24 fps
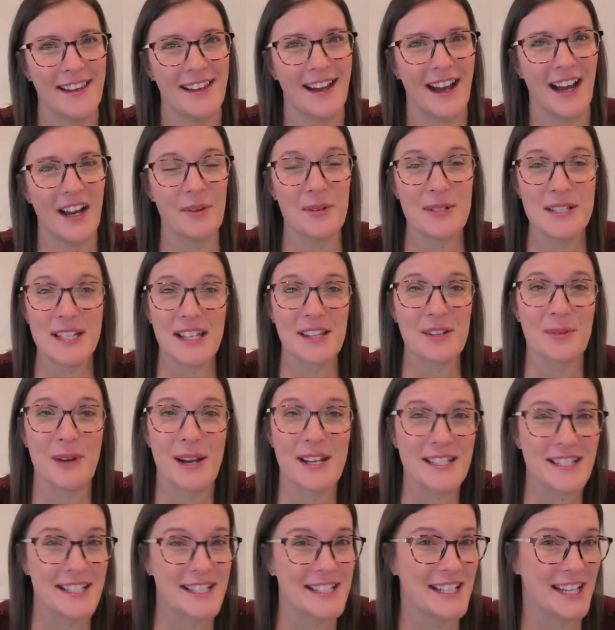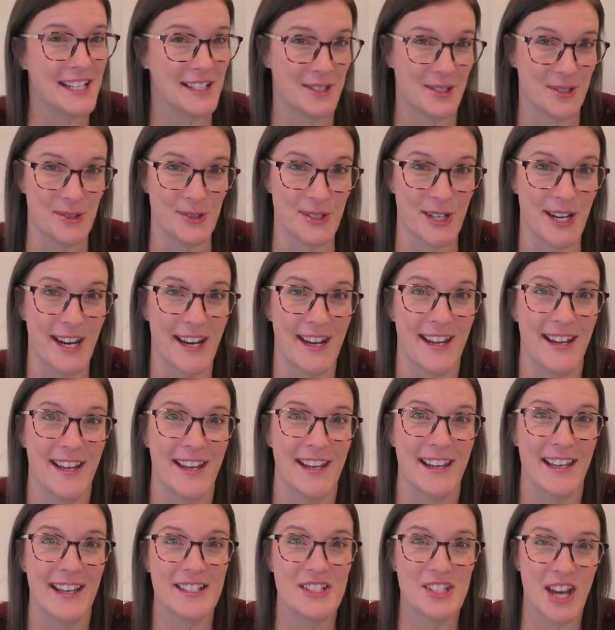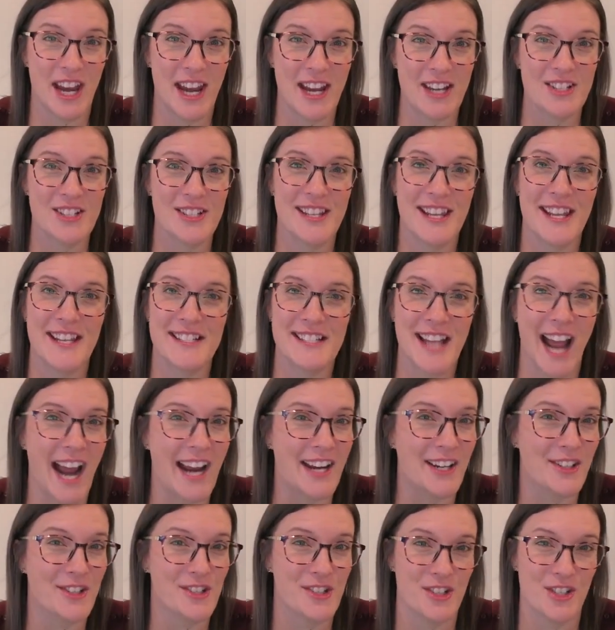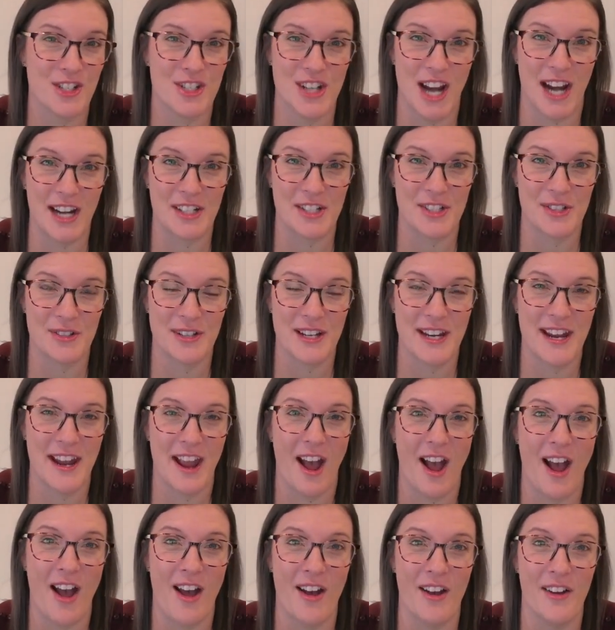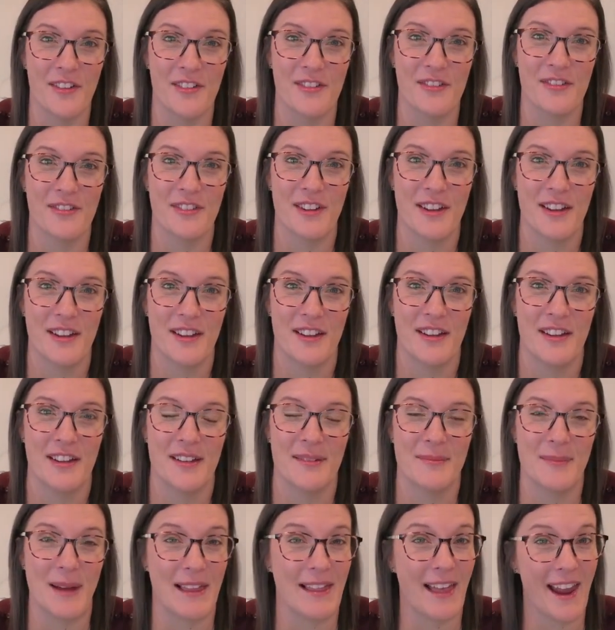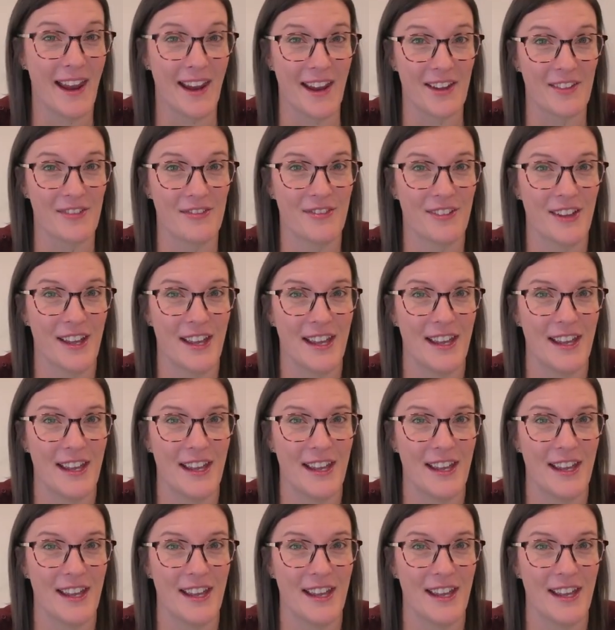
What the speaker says: I would say the rest is history. It changed the entire trajectory of my life.